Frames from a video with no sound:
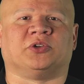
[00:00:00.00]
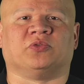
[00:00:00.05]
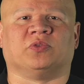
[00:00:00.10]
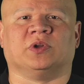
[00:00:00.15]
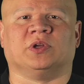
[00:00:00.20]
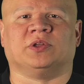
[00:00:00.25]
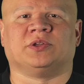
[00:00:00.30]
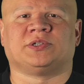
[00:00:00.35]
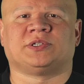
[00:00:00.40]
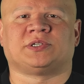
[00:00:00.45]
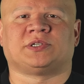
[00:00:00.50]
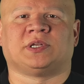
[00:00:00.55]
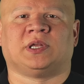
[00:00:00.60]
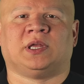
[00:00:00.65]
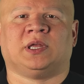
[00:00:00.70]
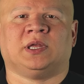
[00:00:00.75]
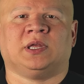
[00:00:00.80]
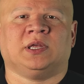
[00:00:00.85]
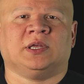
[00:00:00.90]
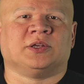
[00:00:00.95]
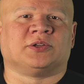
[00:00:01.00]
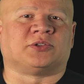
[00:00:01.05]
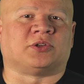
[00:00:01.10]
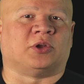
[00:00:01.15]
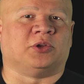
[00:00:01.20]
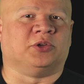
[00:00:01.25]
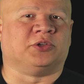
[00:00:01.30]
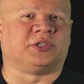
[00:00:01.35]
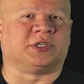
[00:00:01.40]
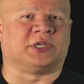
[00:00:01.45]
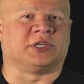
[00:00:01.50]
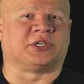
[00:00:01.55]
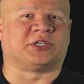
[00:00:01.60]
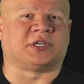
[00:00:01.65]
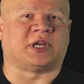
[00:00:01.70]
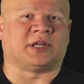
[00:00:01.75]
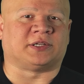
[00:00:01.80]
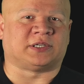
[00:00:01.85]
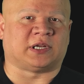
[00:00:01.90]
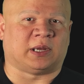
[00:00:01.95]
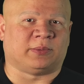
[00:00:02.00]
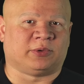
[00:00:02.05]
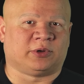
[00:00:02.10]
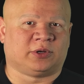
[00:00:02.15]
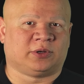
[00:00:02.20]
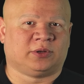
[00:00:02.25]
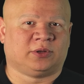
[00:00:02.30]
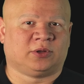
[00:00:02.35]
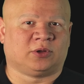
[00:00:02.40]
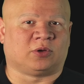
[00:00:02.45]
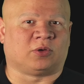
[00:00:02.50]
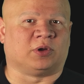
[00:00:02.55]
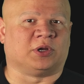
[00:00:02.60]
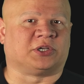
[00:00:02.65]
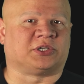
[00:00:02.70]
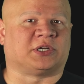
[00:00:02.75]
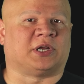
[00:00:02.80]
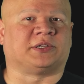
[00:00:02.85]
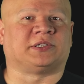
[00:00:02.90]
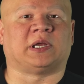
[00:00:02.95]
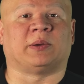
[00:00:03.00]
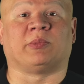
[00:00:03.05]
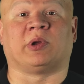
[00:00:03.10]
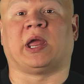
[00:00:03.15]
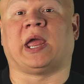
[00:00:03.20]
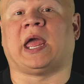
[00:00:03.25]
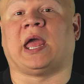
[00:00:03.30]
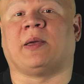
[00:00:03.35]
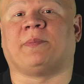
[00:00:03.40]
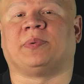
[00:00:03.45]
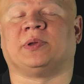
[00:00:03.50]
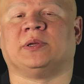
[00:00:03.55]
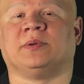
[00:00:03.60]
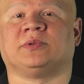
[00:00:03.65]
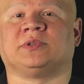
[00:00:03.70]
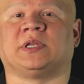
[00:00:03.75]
the drills, start using a shot timer or a shot timer app